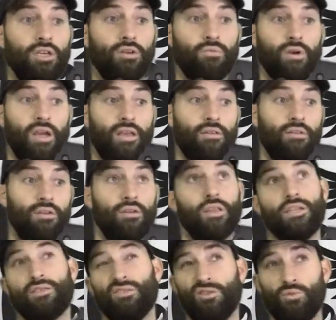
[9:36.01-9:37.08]
right?
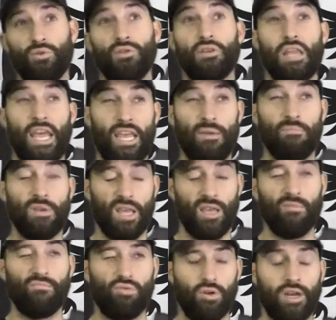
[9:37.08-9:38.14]
That's the only real
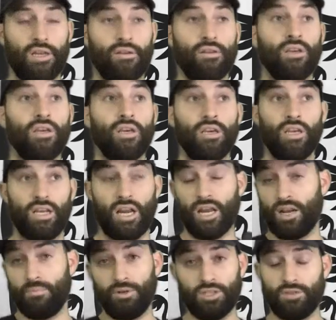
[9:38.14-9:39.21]
name brand. And I
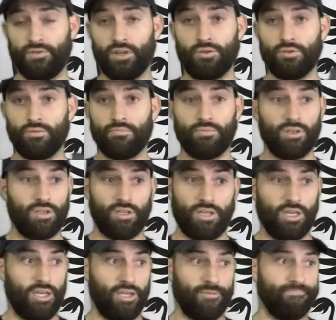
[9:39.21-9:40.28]
got a bunch of
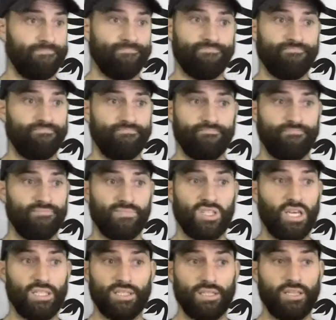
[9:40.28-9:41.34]
other
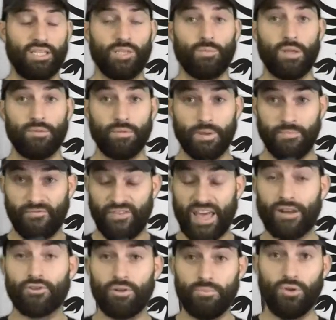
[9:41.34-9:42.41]
guns and things, but
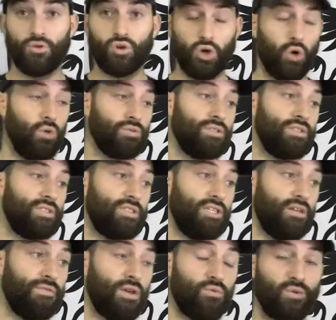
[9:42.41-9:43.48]
factory-built Colts and
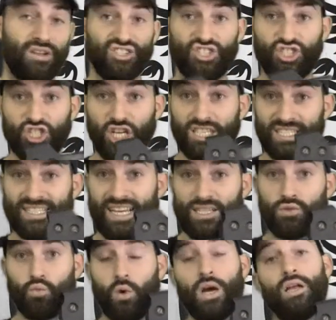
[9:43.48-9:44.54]
stuff that run just
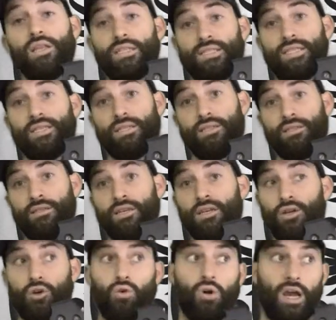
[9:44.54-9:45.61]
as well as this.
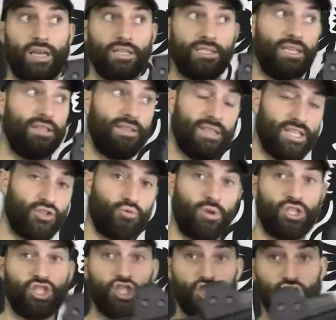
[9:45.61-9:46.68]
Or I could say this
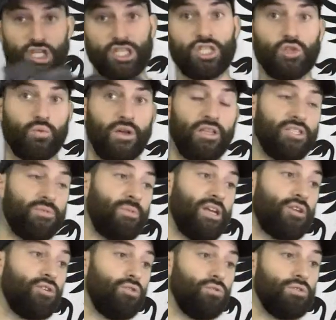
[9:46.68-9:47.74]
runs just as well as my
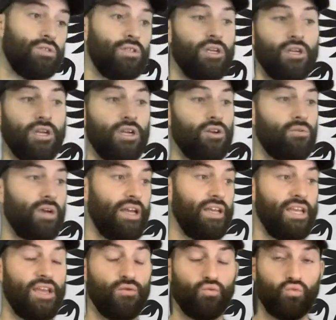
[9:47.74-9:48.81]
Colts. right?
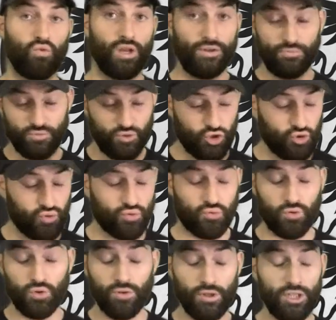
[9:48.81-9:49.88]
It
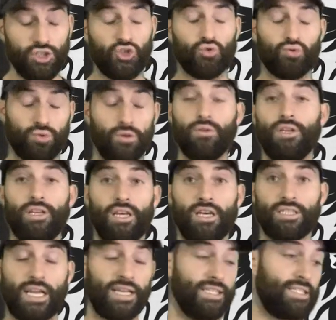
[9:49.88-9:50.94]
truly, truly
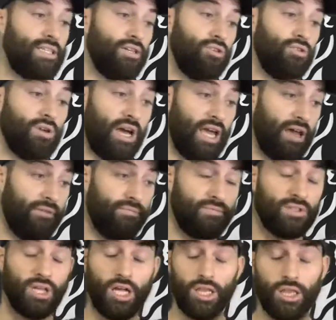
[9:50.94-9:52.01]
does. I can tell you, I have
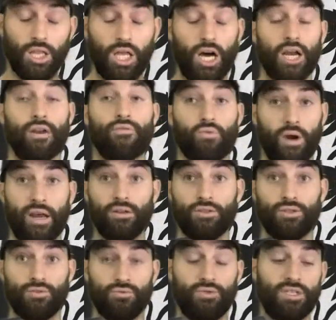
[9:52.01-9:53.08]
a lot of
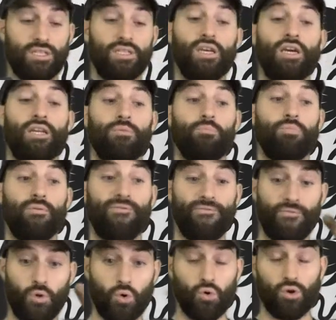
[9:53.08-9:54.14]
rounds through this gun.
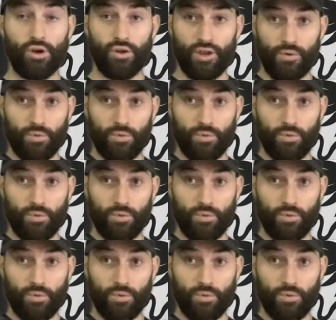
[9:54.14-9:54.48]
Before it